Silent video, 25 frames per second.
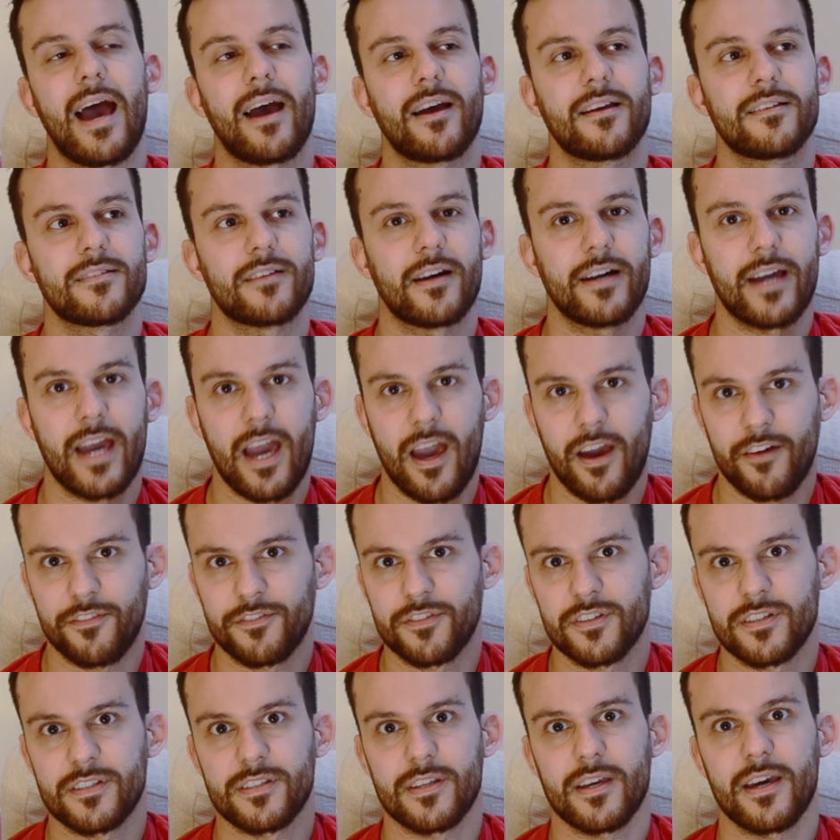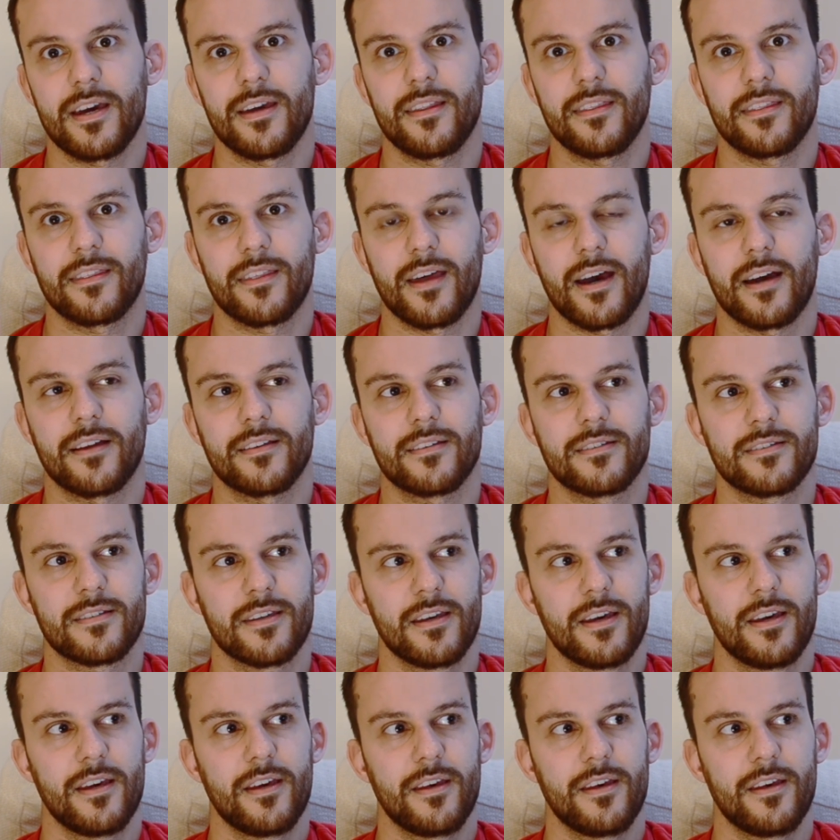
and I have to say that